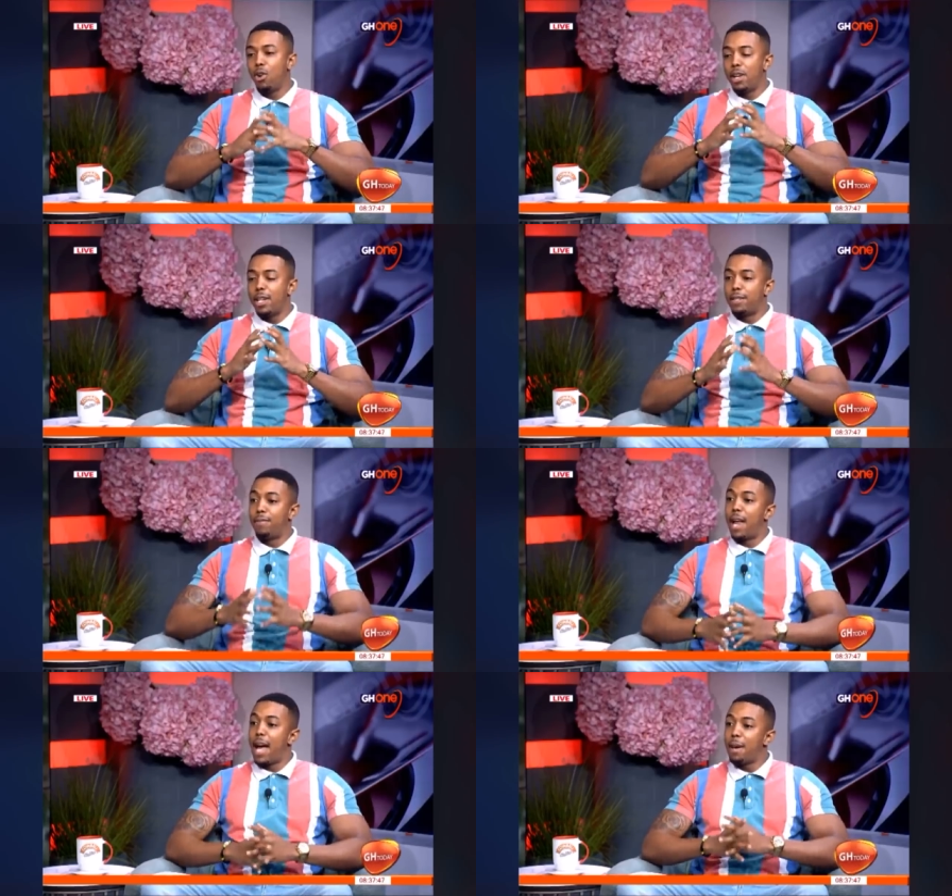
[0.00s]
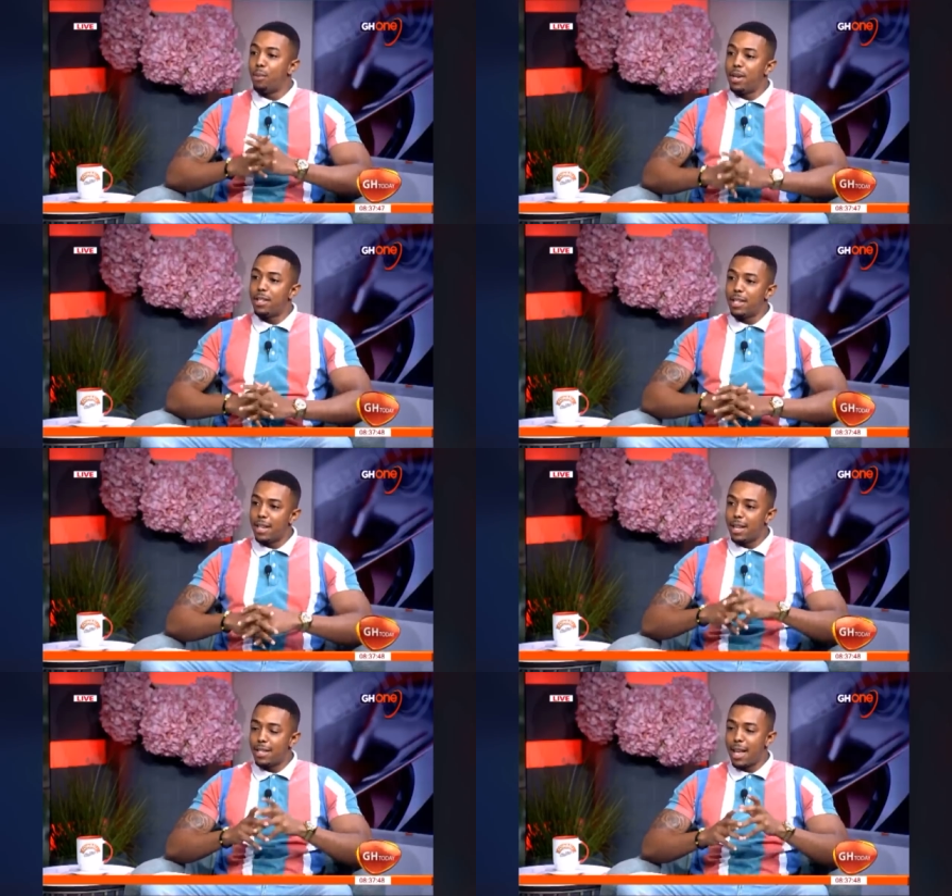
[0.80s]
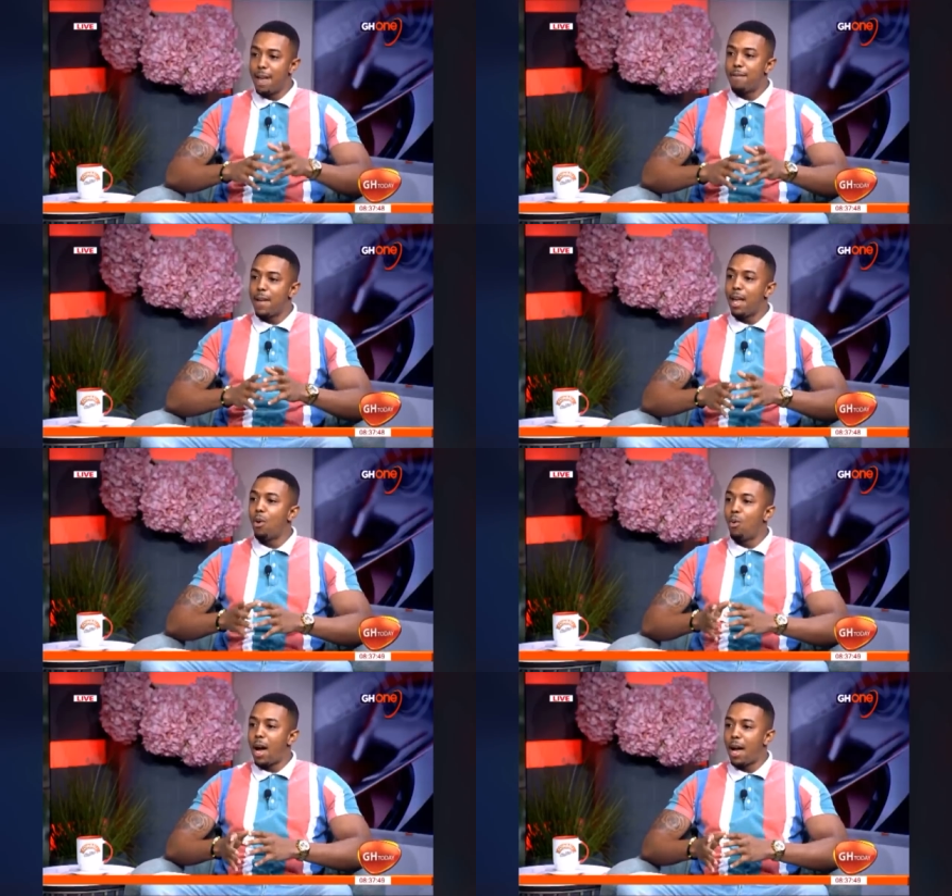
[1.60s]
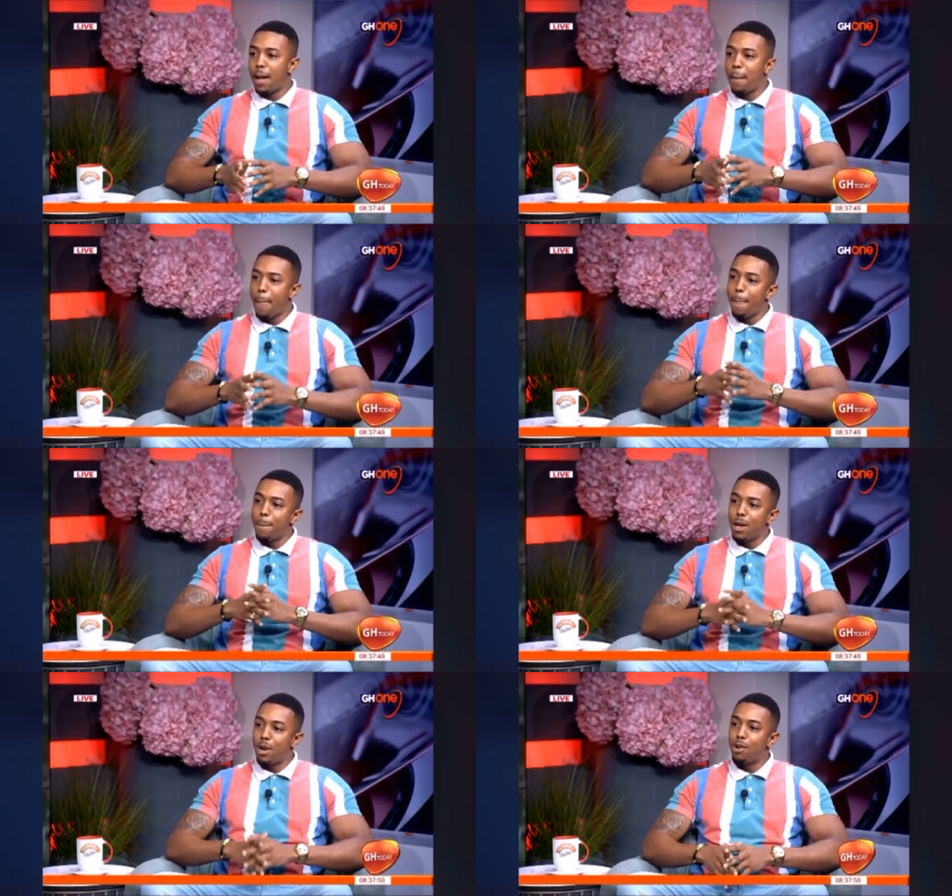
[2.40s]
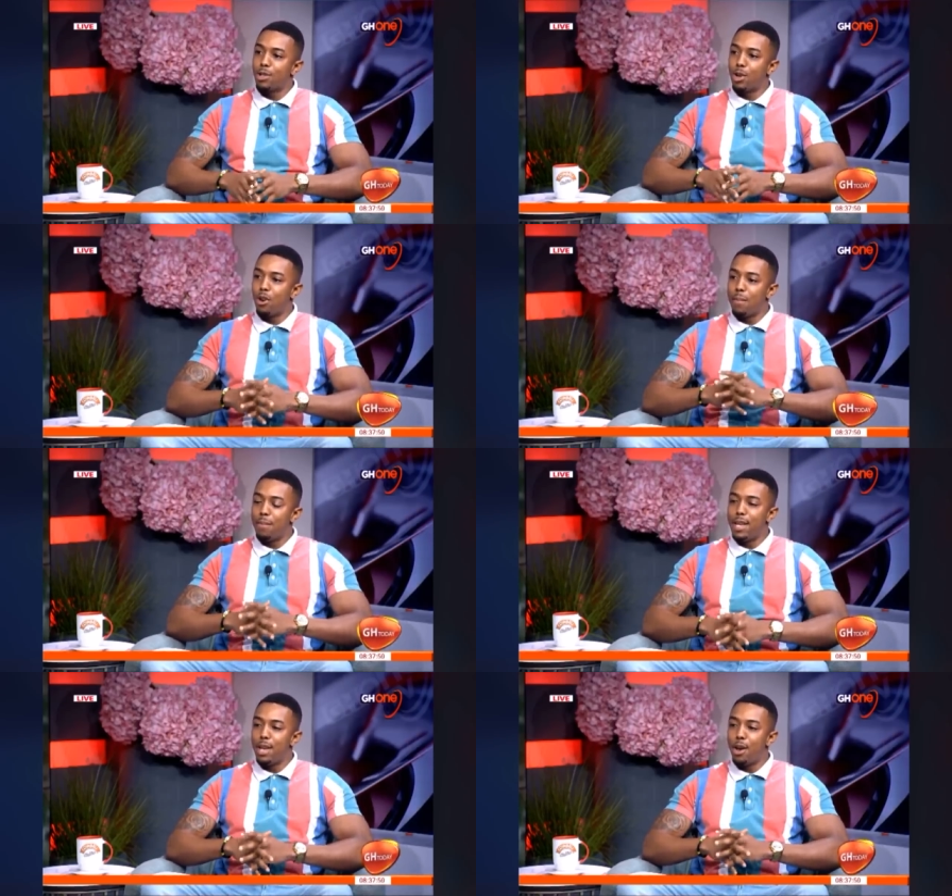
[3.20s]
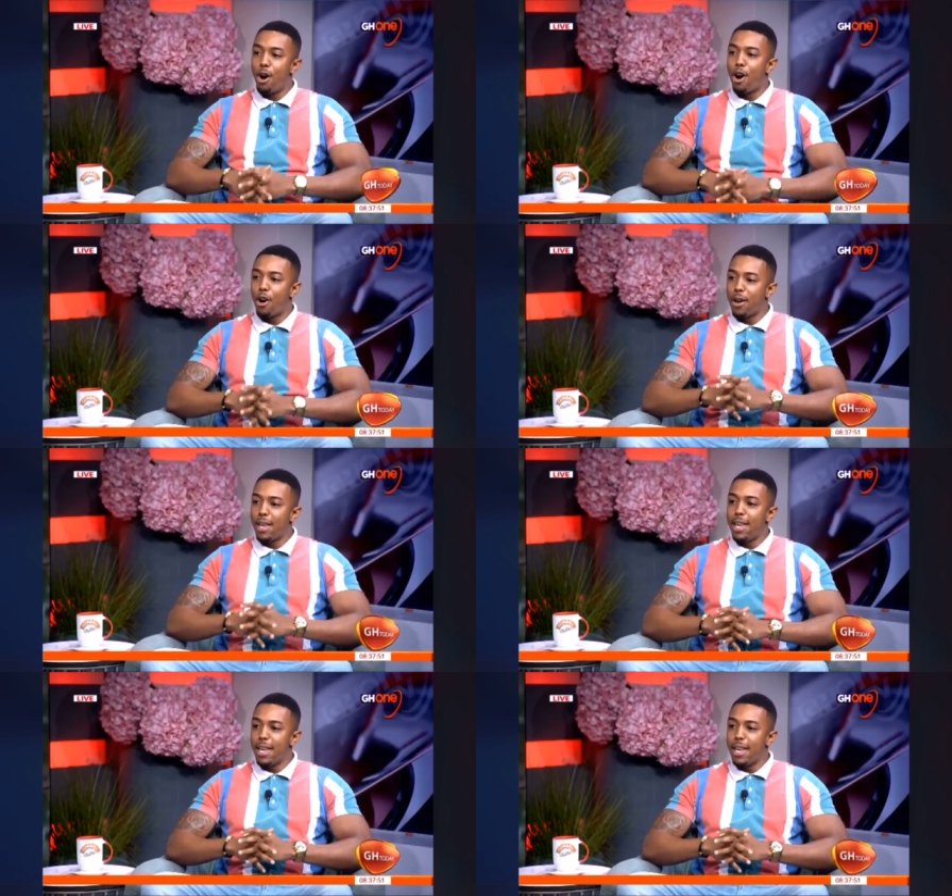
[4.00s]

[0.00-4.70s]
is Fly Breezy. It's F L Y underscore B R E